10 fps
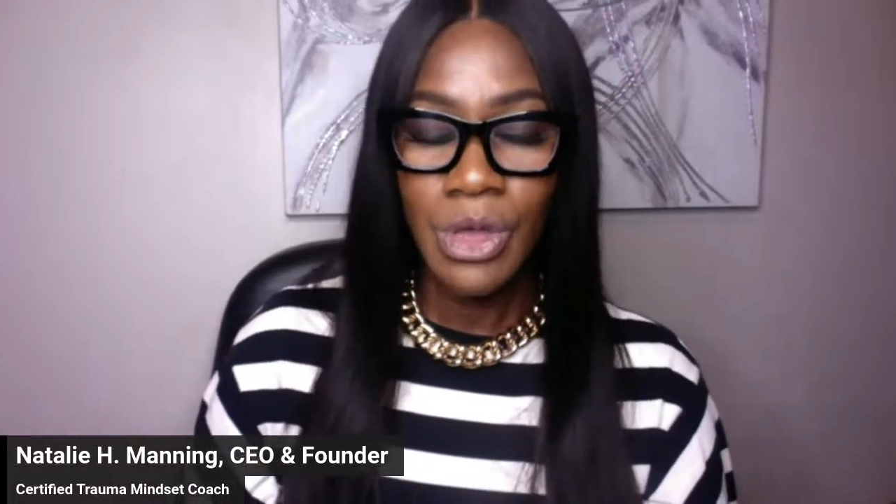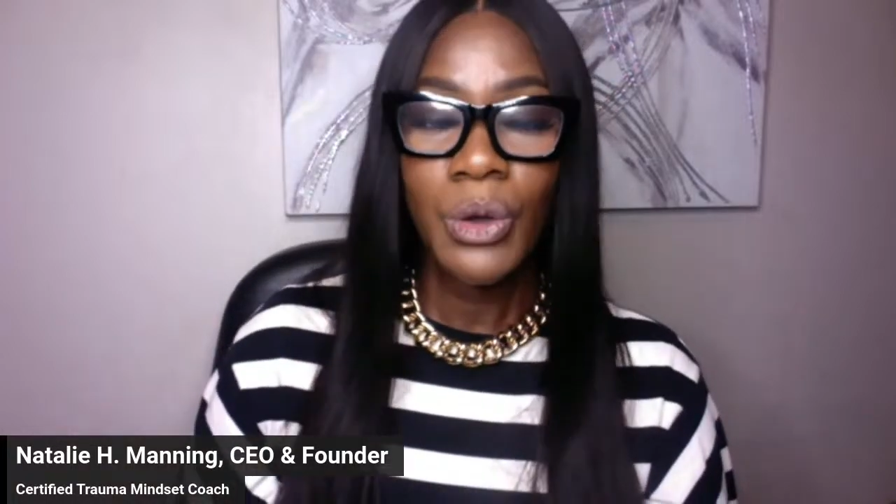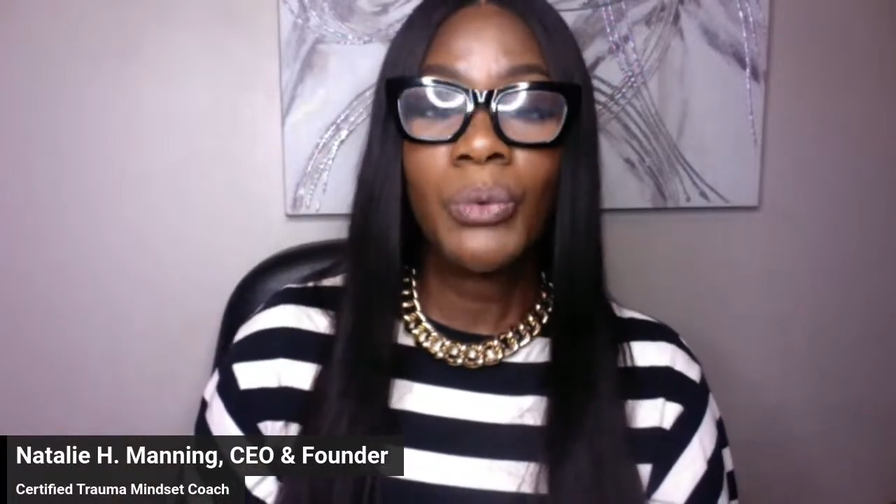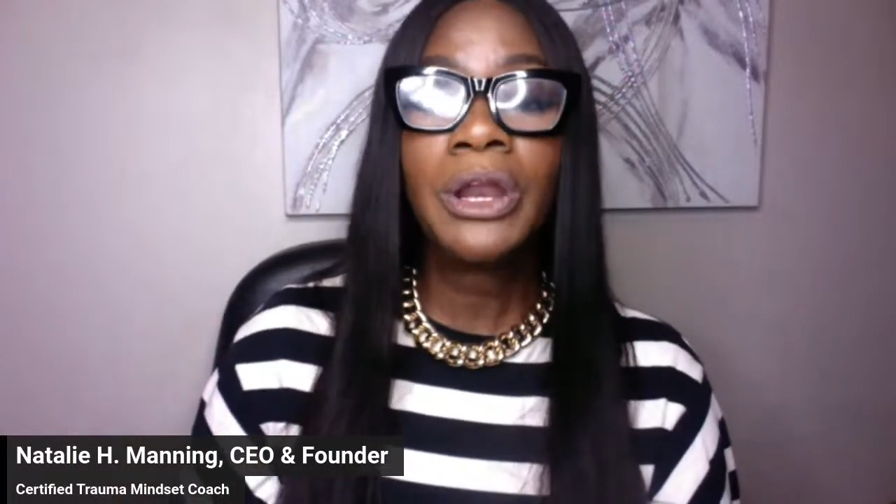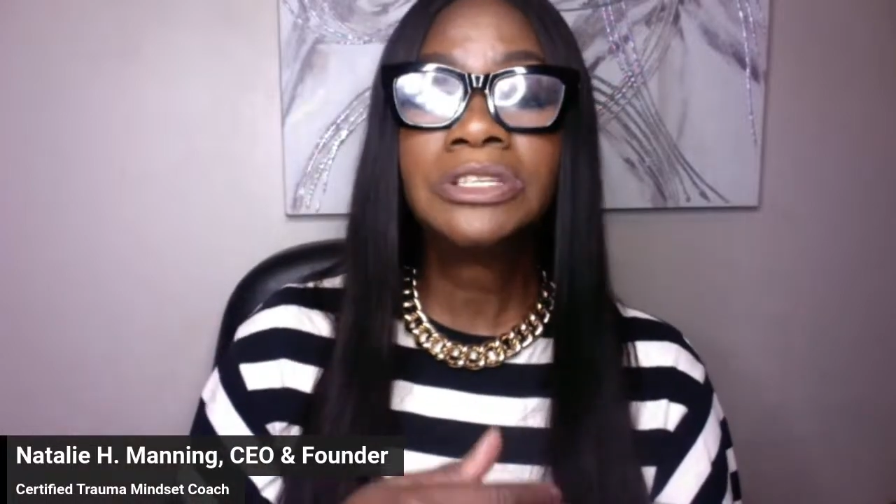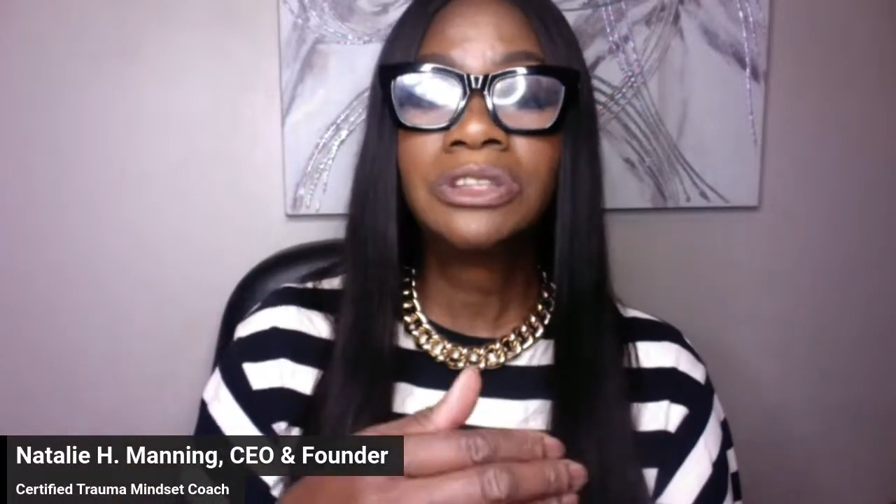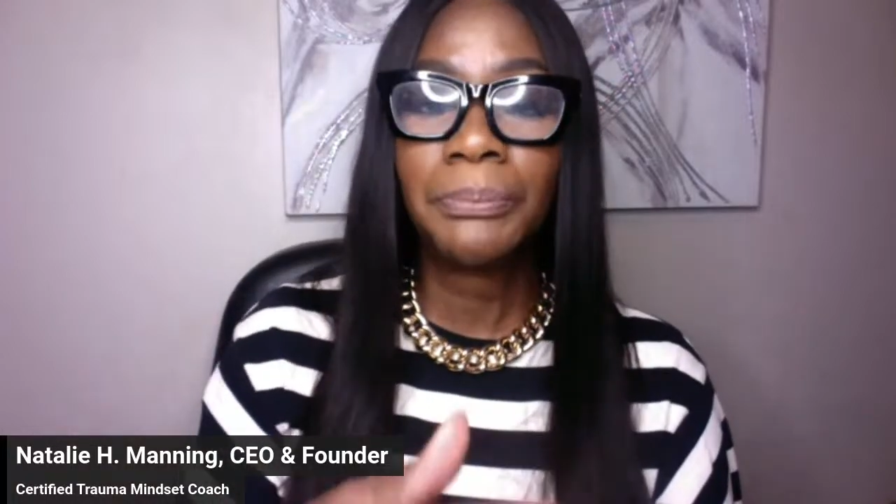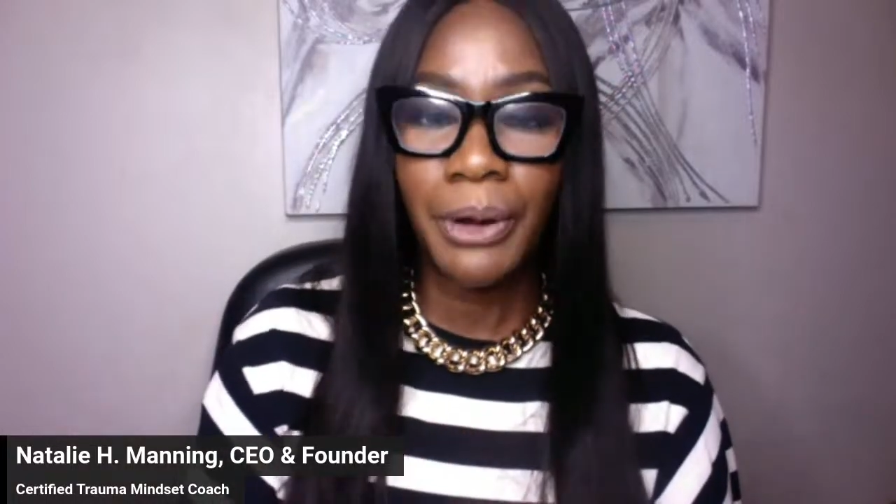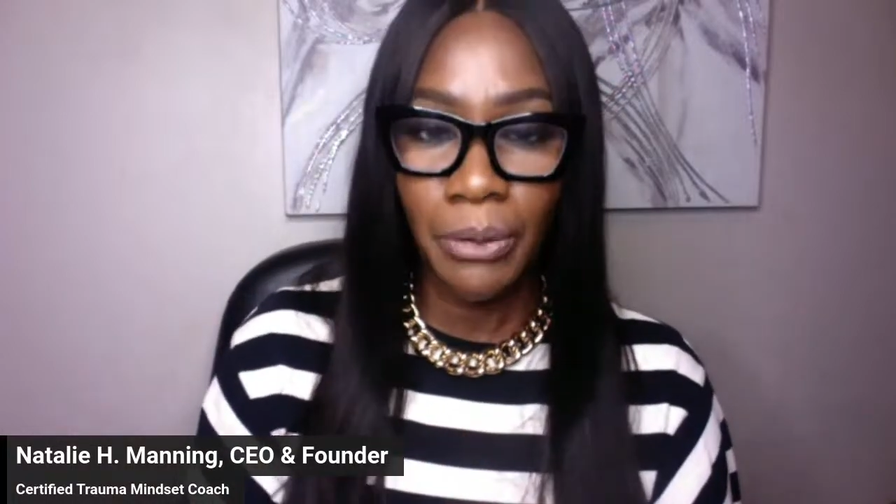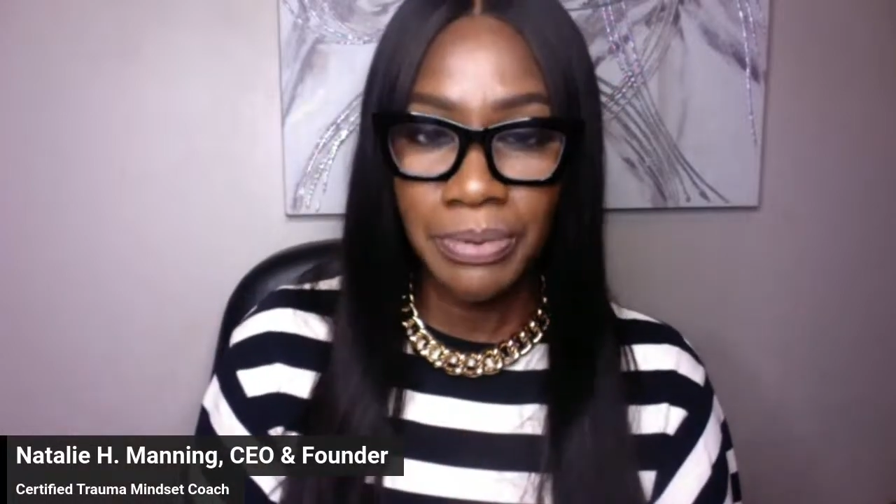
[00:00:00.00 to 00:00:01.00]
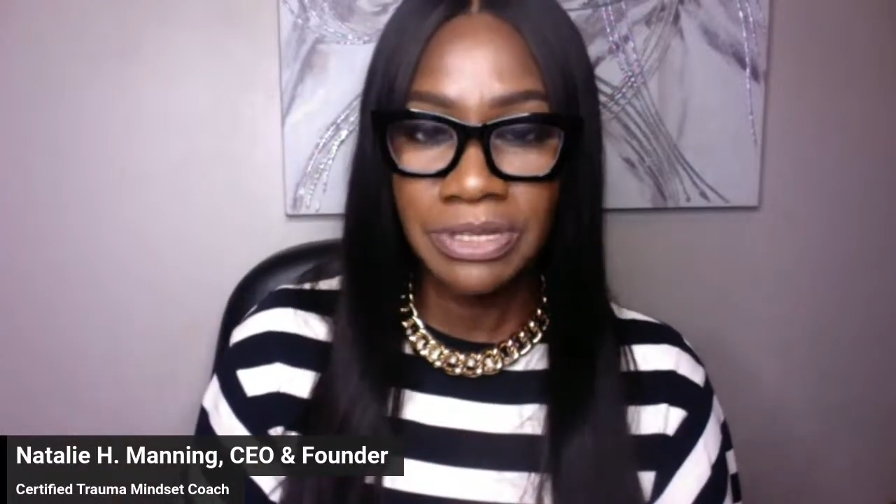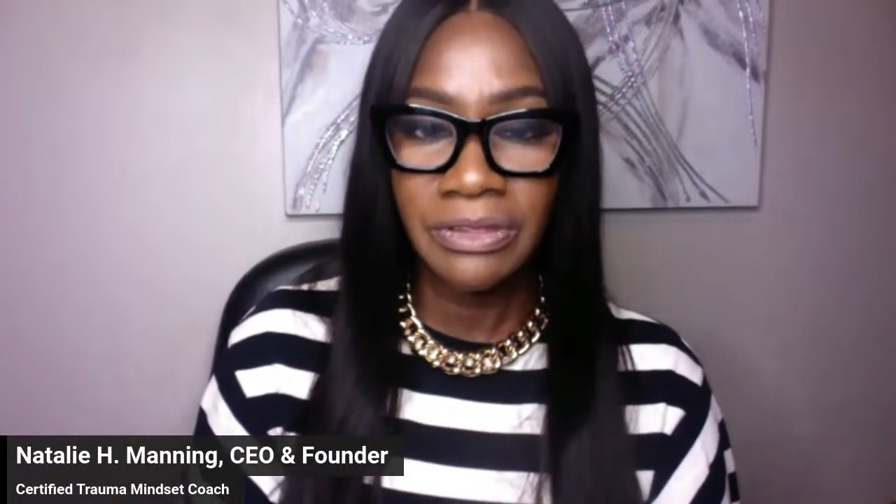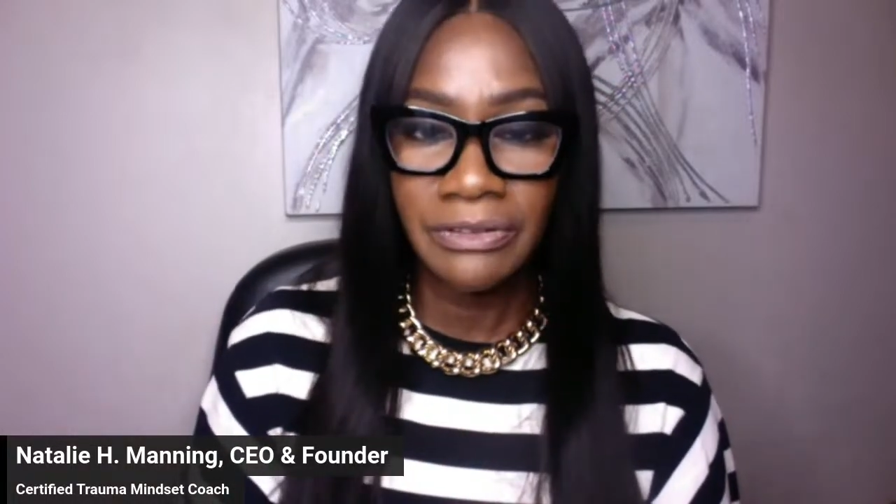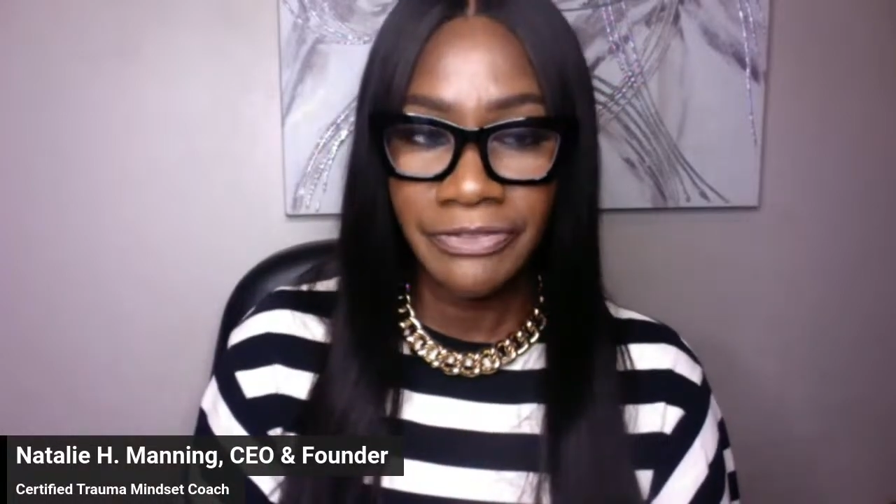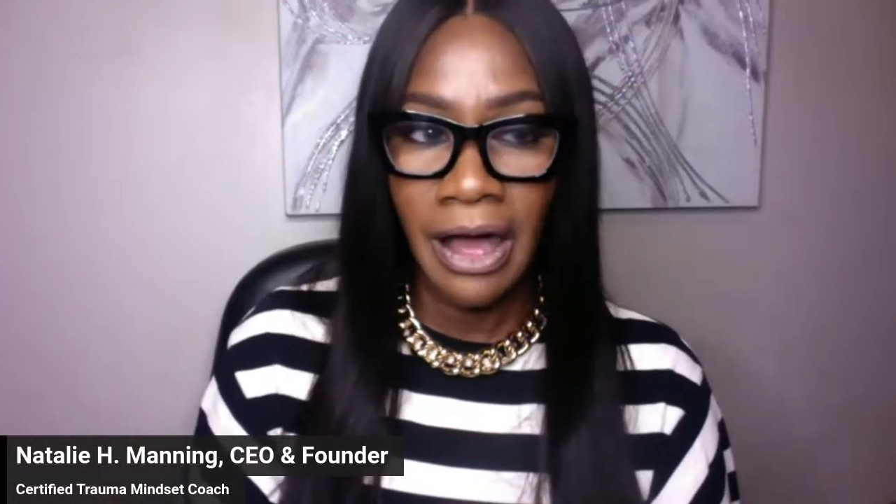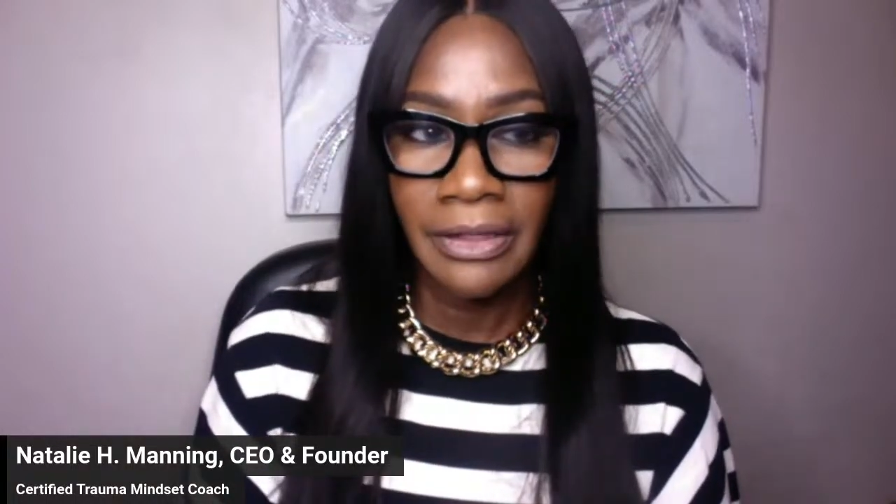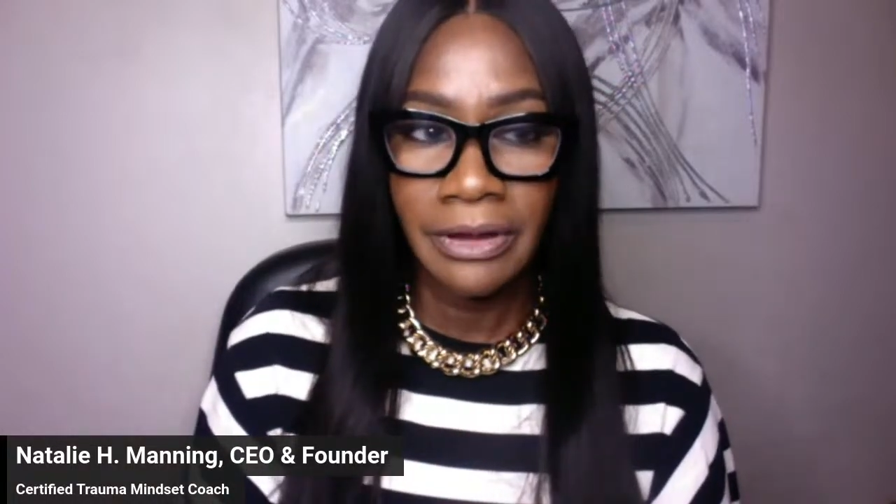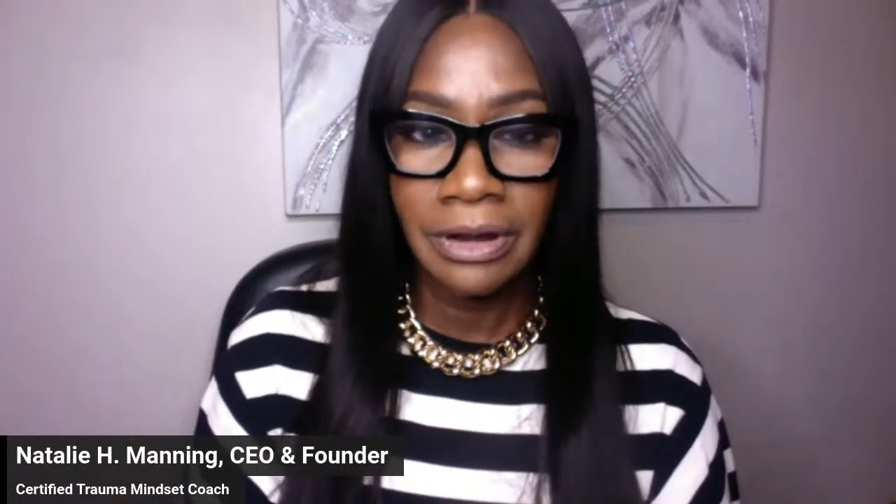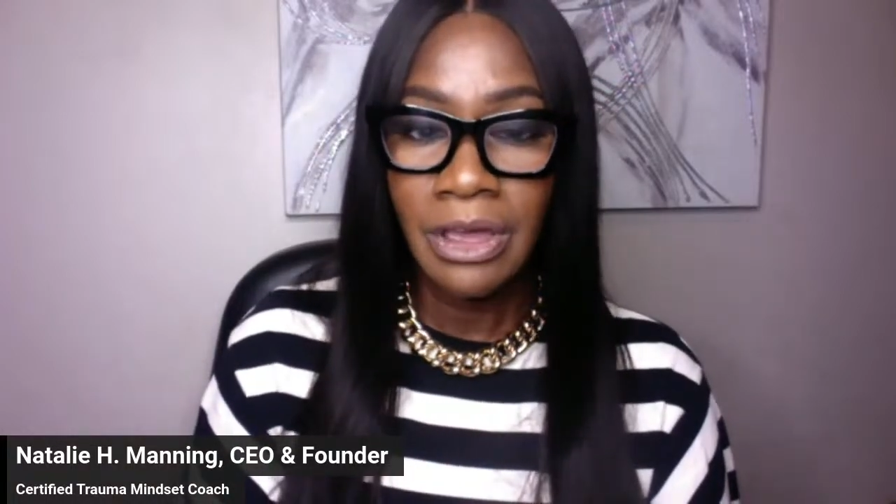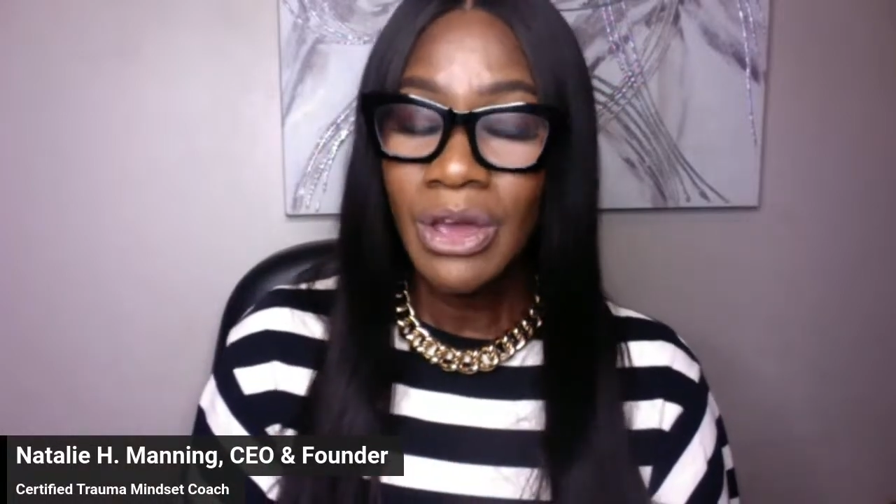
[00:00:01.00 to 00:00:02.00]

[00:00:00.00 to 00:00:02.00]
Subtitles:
what is the purpose of the father.